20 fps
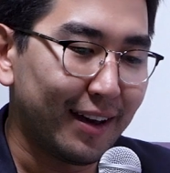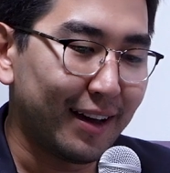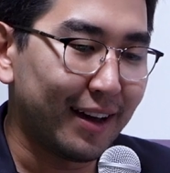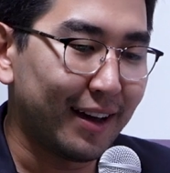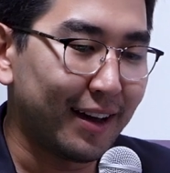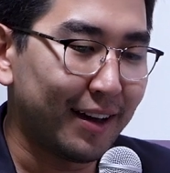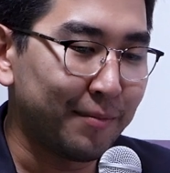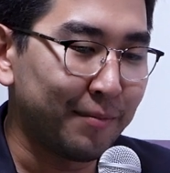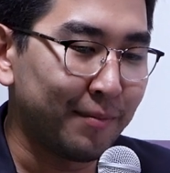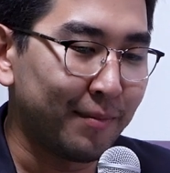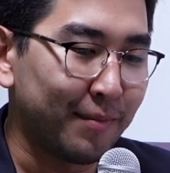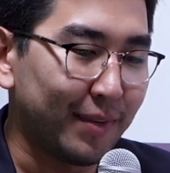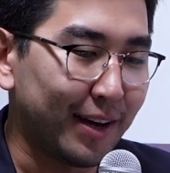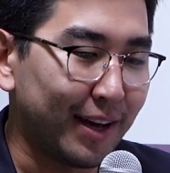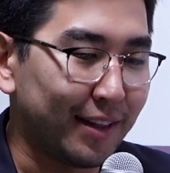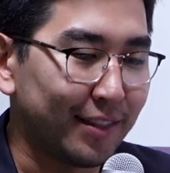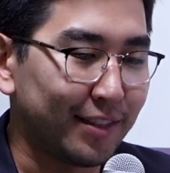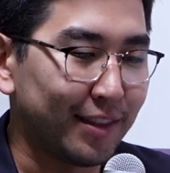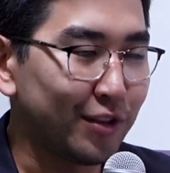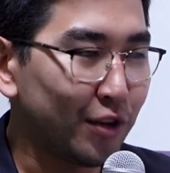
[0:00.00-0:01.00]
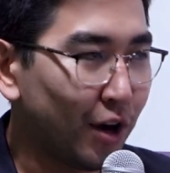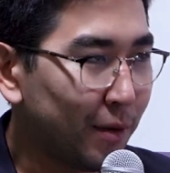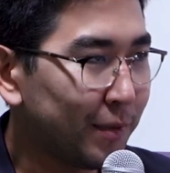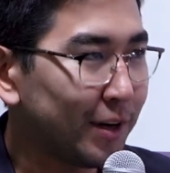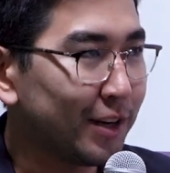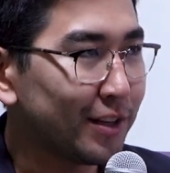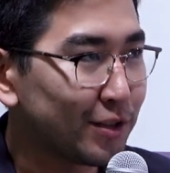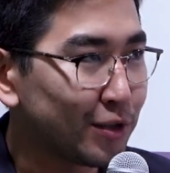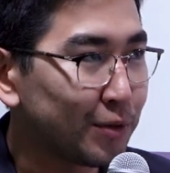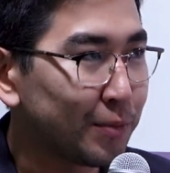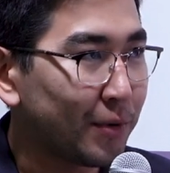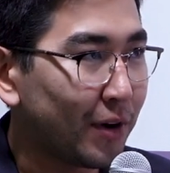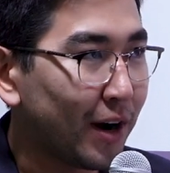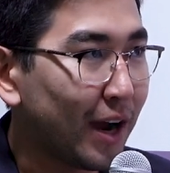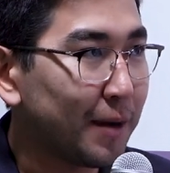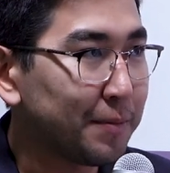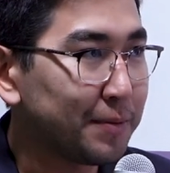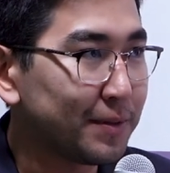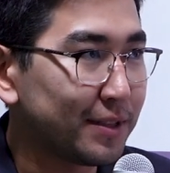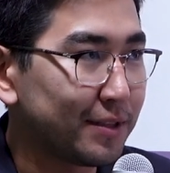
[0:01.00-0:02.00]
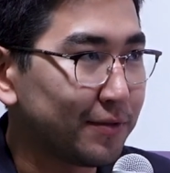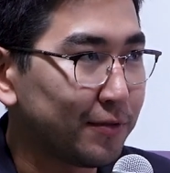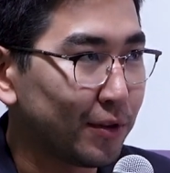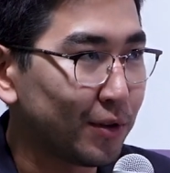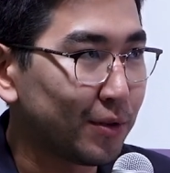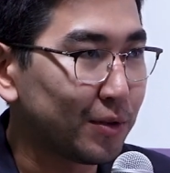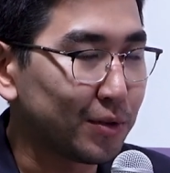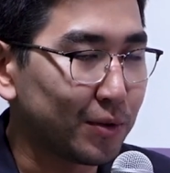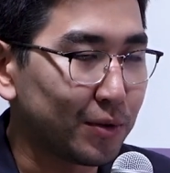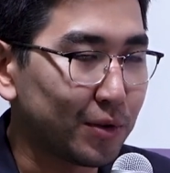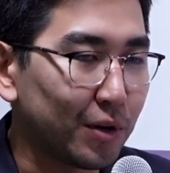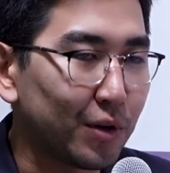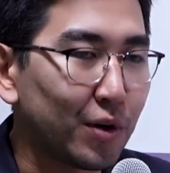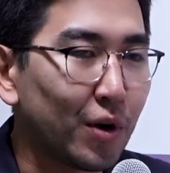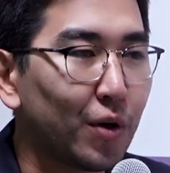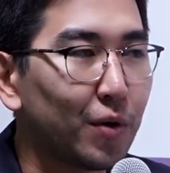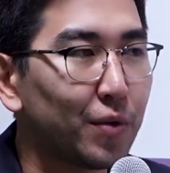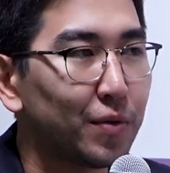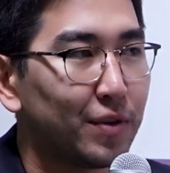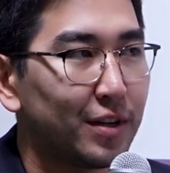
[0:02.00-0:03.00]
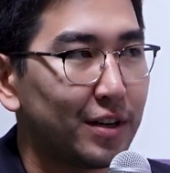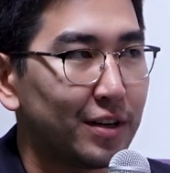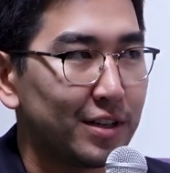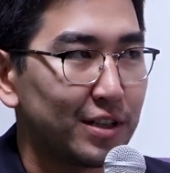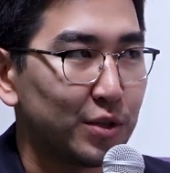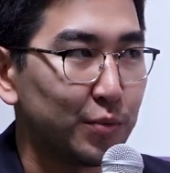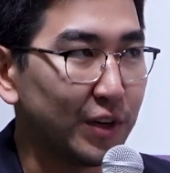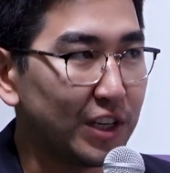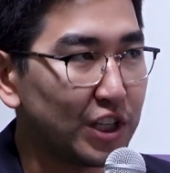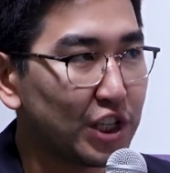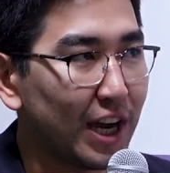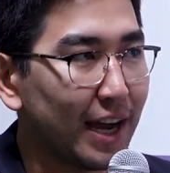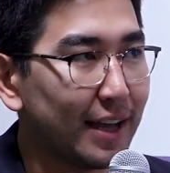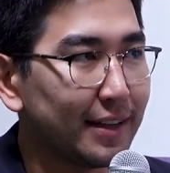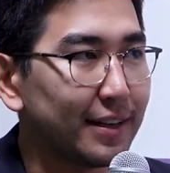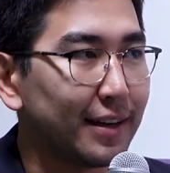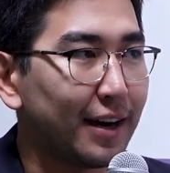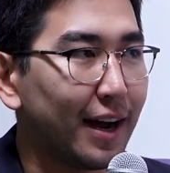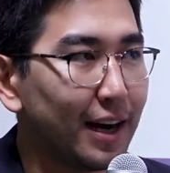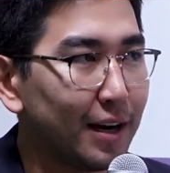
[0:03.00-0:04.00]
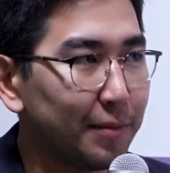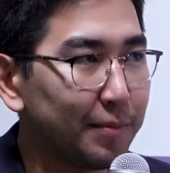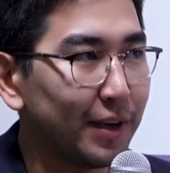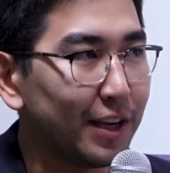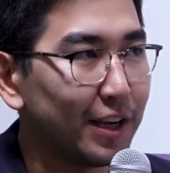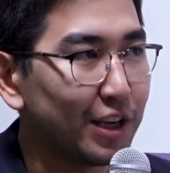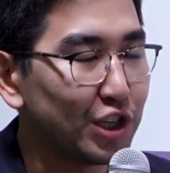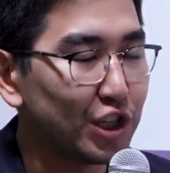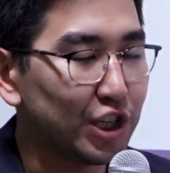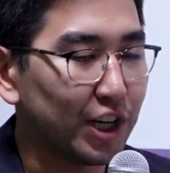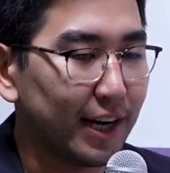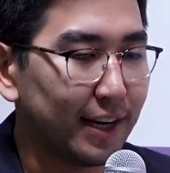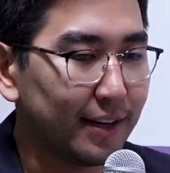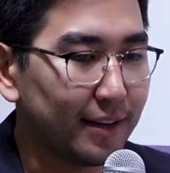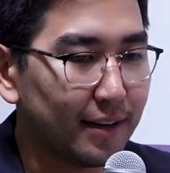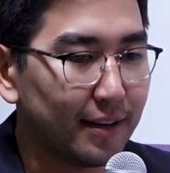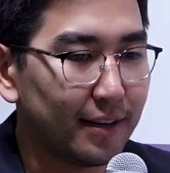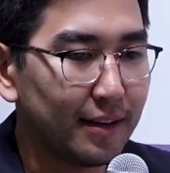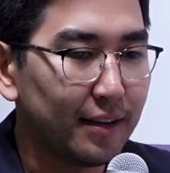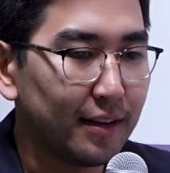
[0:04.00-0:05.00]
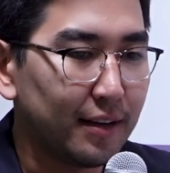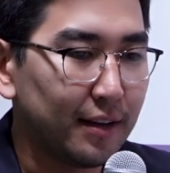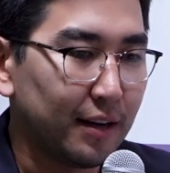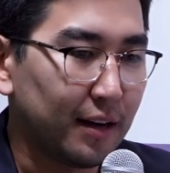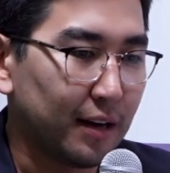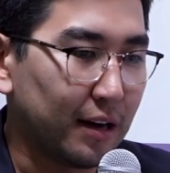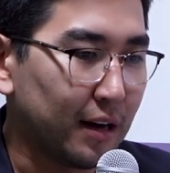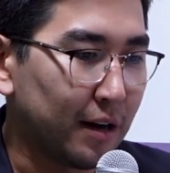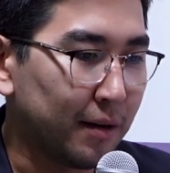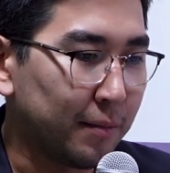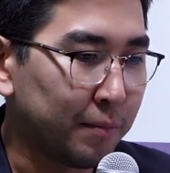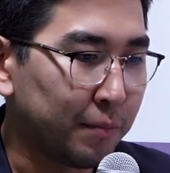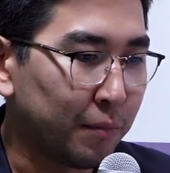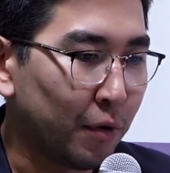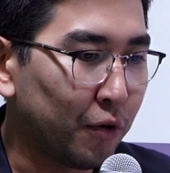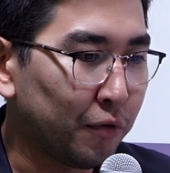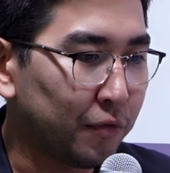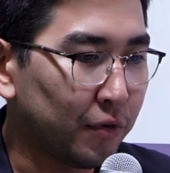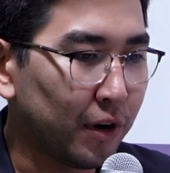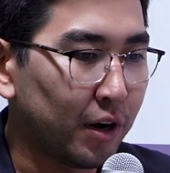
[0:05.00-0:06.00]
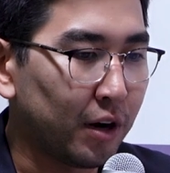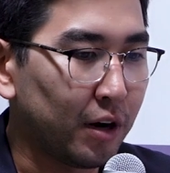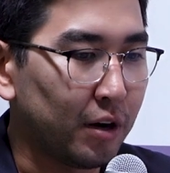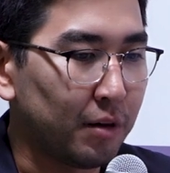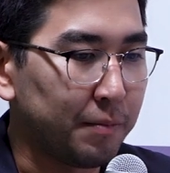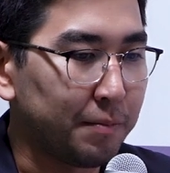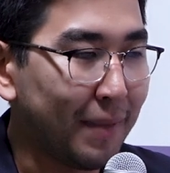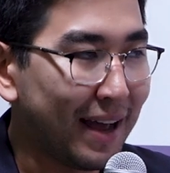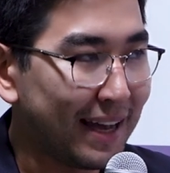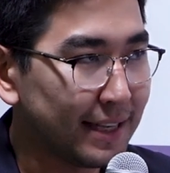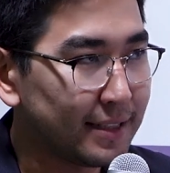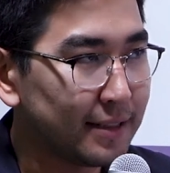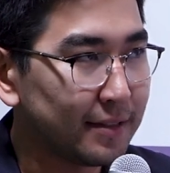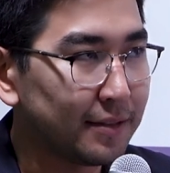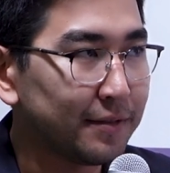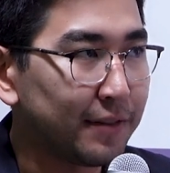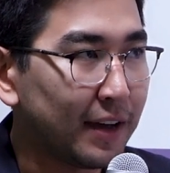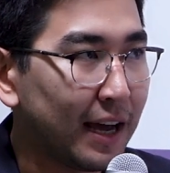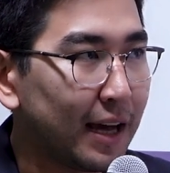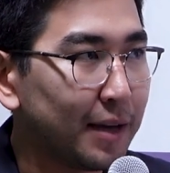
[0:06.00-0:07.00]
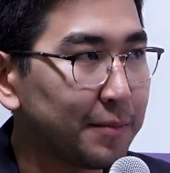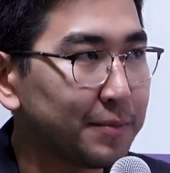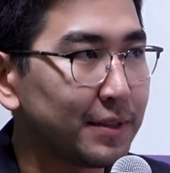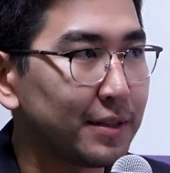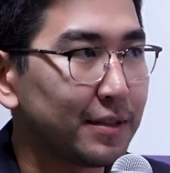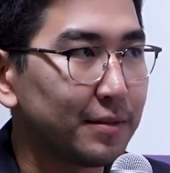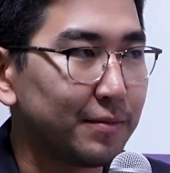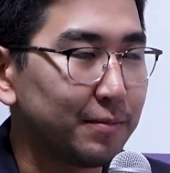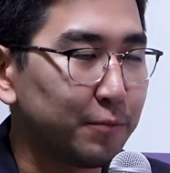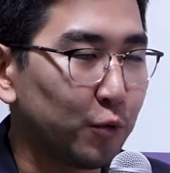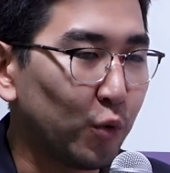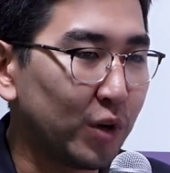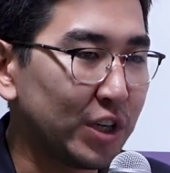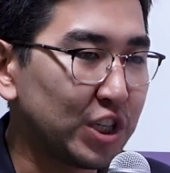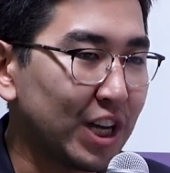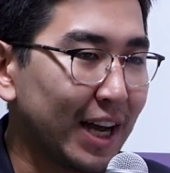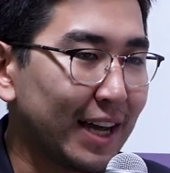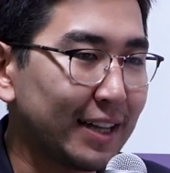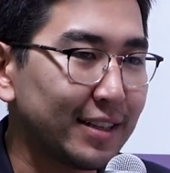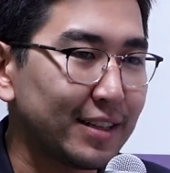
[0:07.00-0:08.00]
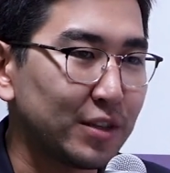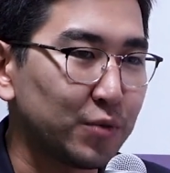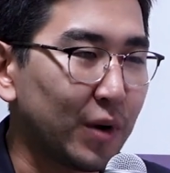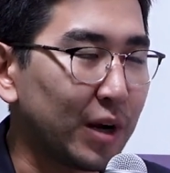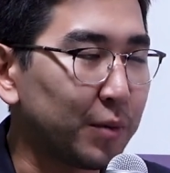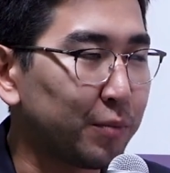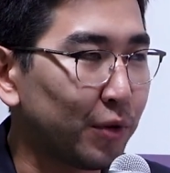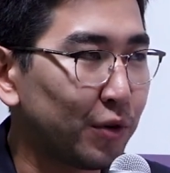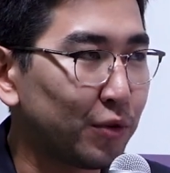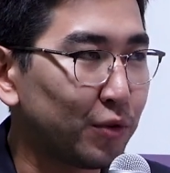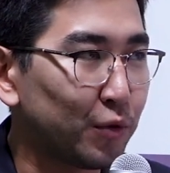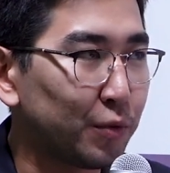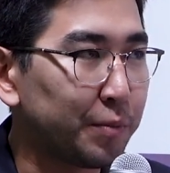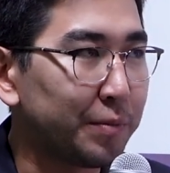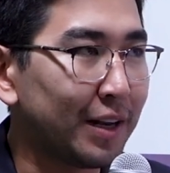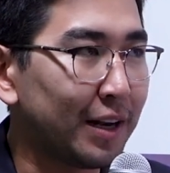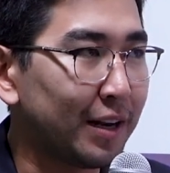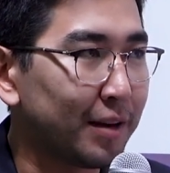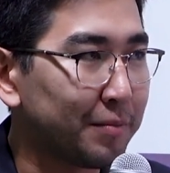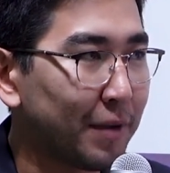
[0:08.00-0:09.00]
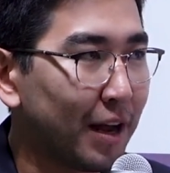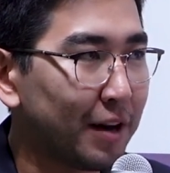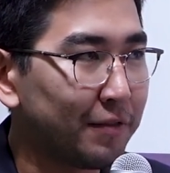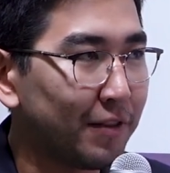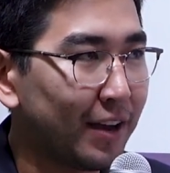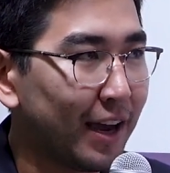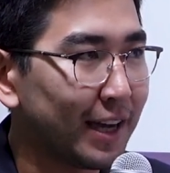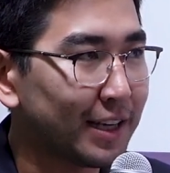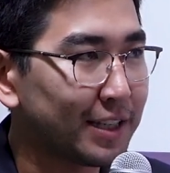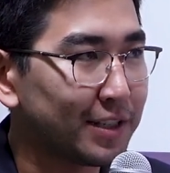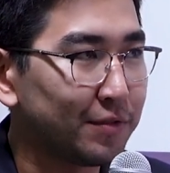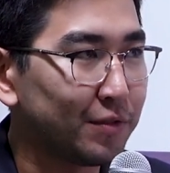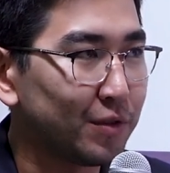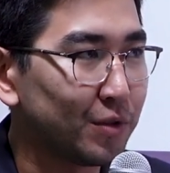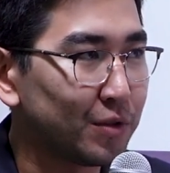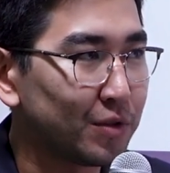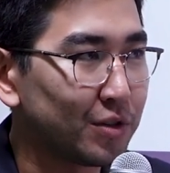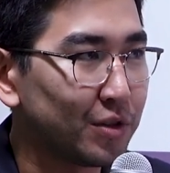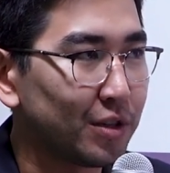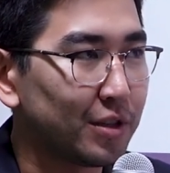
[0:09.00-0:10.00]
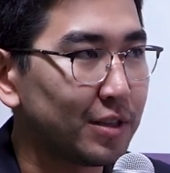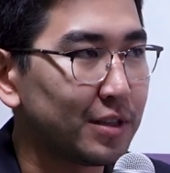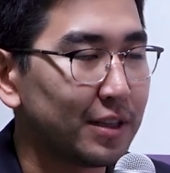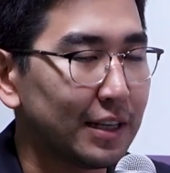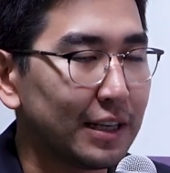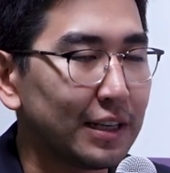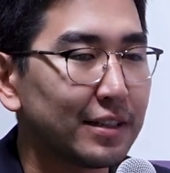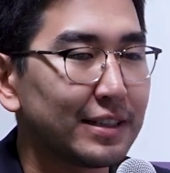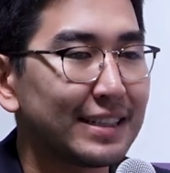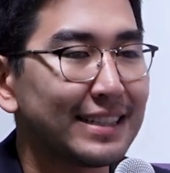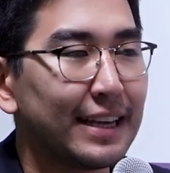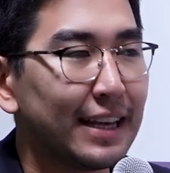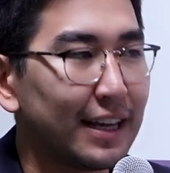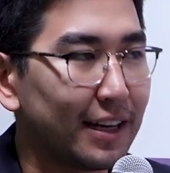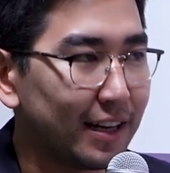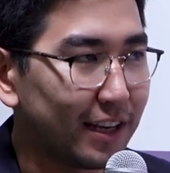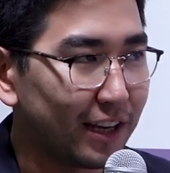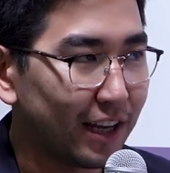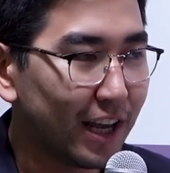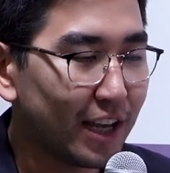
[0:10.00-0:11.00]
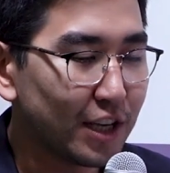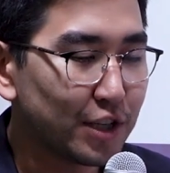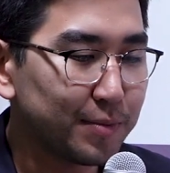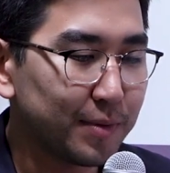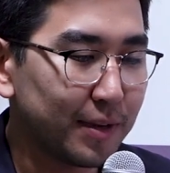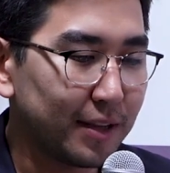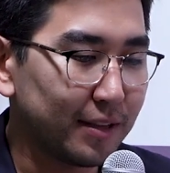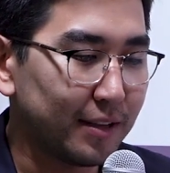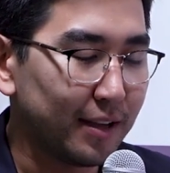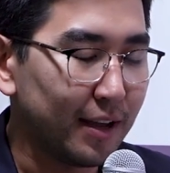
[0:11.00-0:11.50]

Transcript: And the dominant super apps, for those who don't know, there's WeChat and Alipay in China. Both are massive apps. WeChat is 1.2 billion monthly active users, insane engagement.